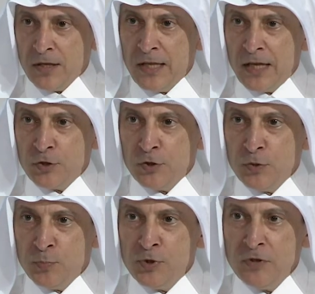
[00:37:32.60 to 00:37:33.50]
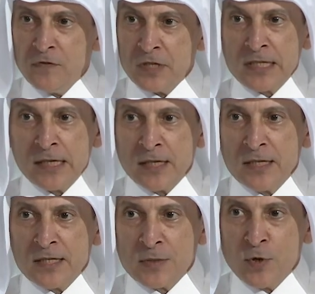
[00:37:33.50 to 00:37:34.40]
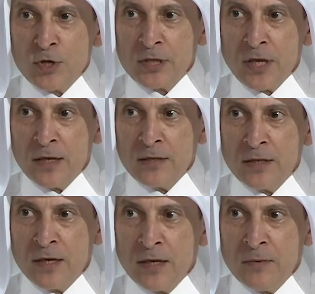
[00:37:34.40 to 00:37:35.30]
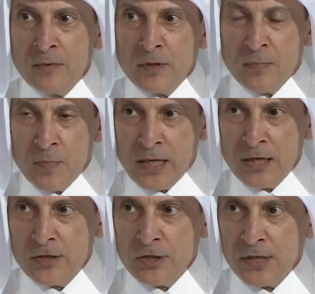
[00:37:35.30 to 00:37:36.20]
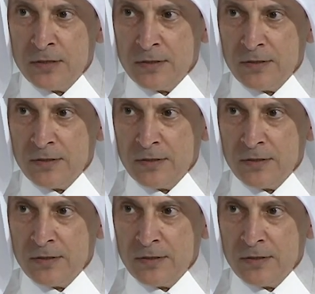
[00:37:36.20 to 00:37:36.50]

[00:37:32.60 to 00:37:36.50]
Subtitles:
that could prove resilience more than my country.